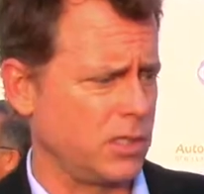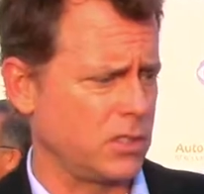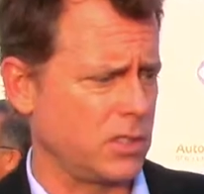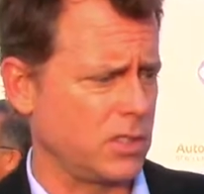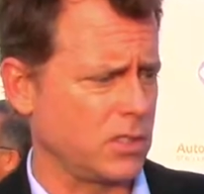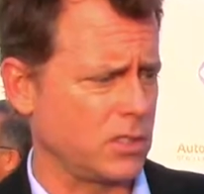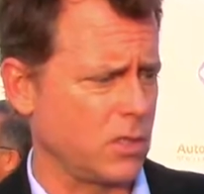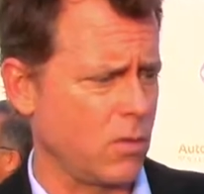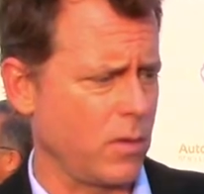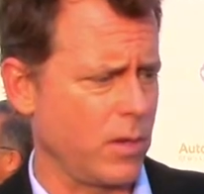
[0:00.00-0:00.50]
as
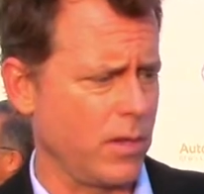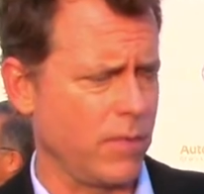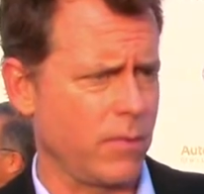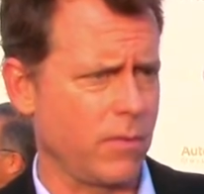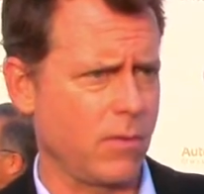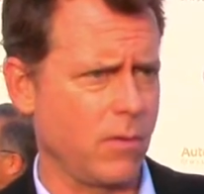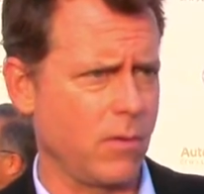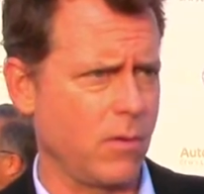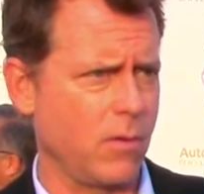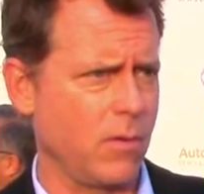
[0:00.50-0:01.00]
he's going
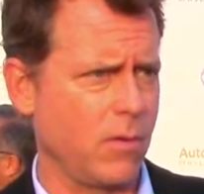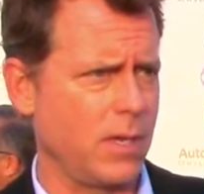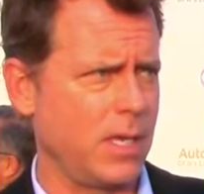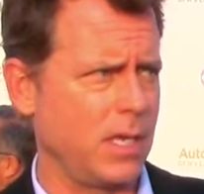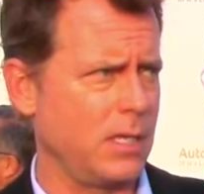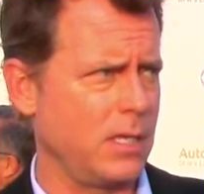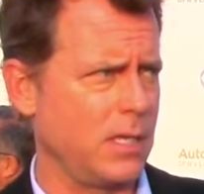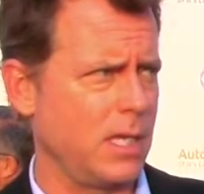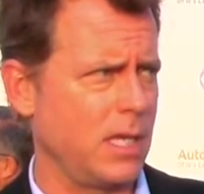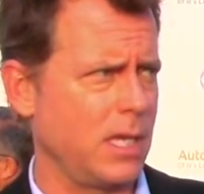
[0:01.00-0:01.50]
through,
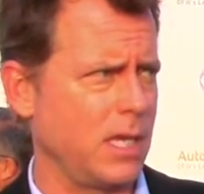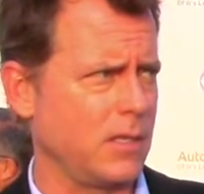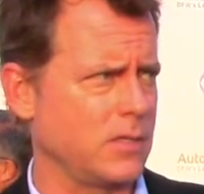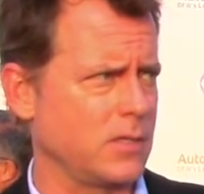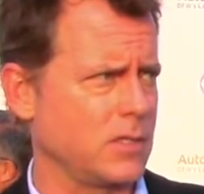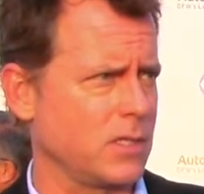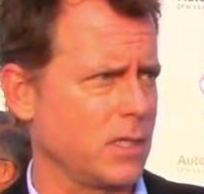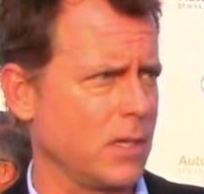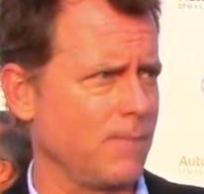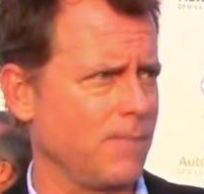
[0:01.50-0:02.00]
he, he
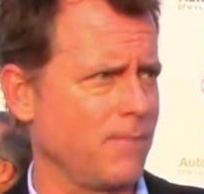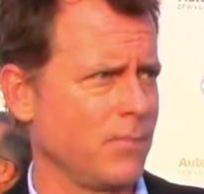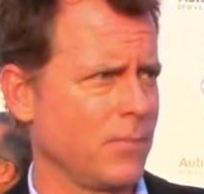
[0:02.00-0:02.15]
ends up